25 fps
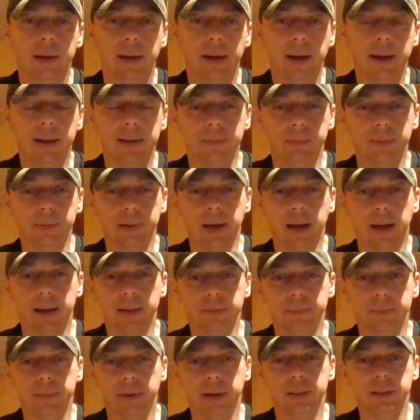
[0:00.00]
Had some
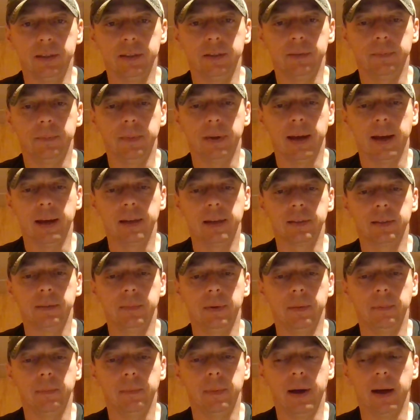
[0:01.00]
guys message me asking
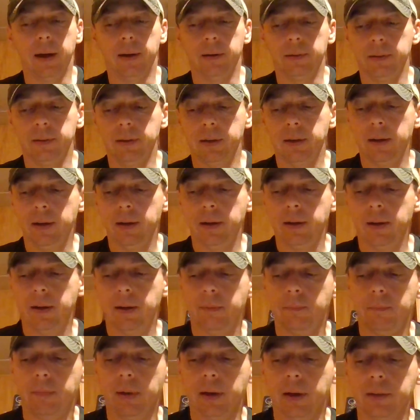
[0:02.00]
me about
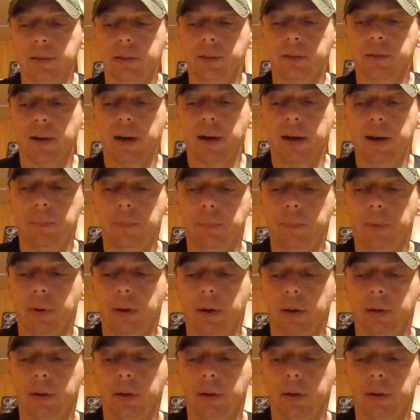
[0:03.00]
my scrape